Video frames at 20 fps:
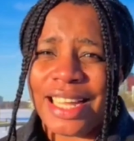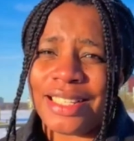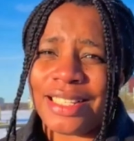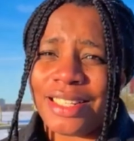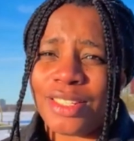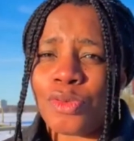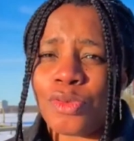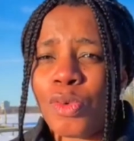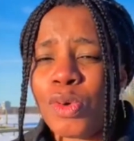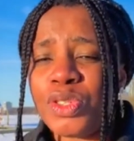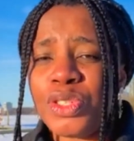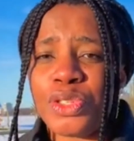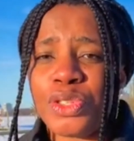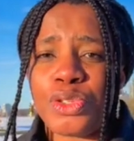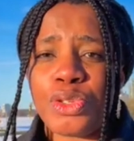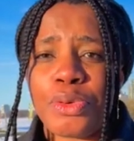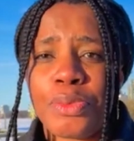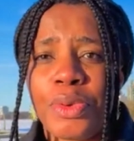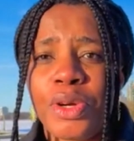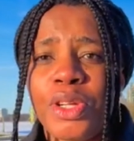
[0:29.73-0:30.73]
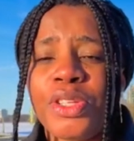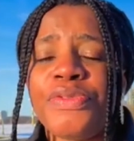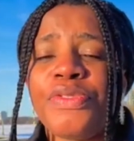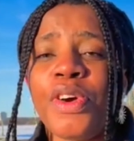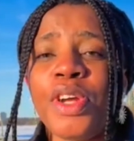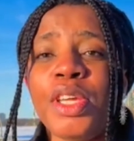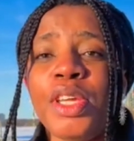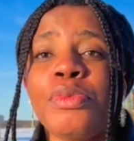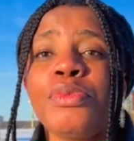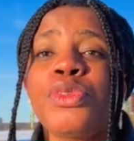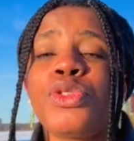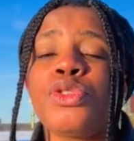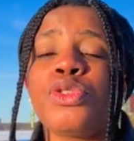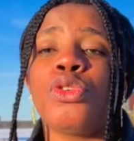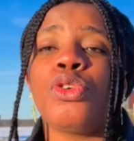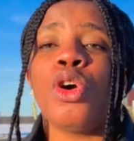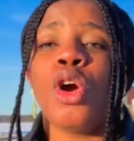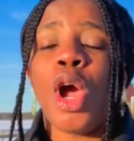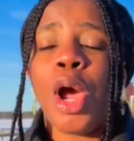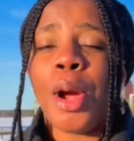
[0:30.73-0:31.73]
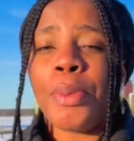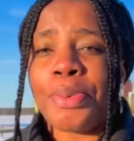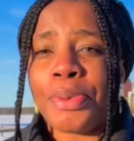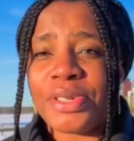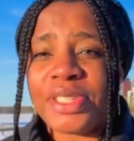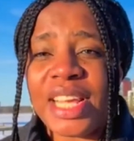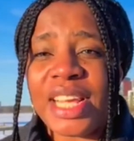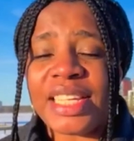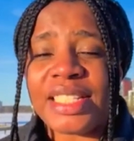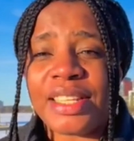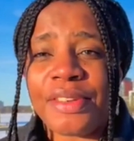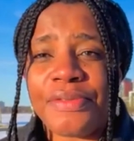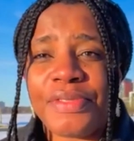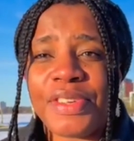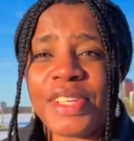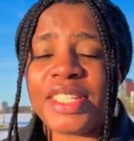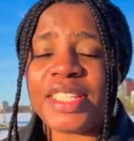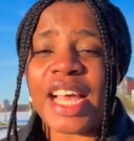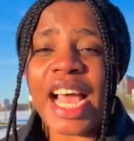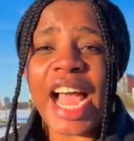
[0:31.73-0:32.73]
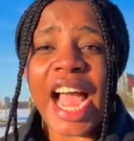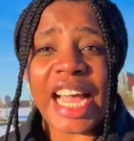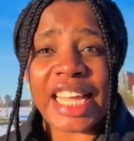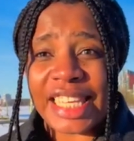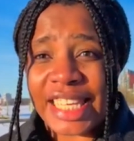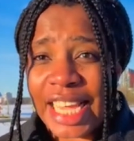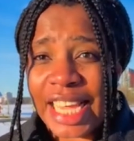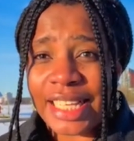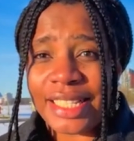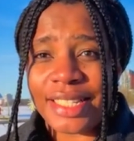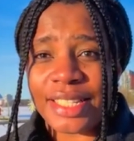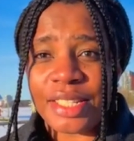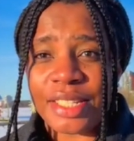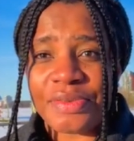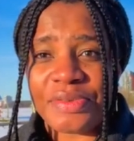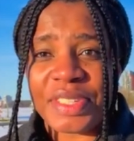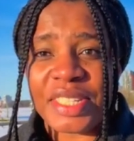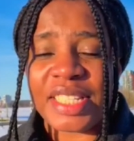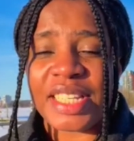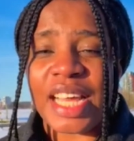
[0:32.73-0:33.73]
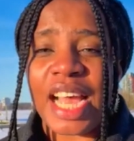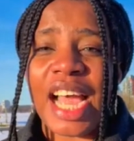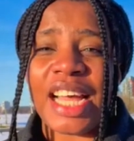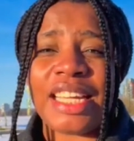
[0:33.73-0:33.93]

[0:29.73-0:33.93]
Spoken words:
that is 1 to 2 months, for him to process the visa and get his visa,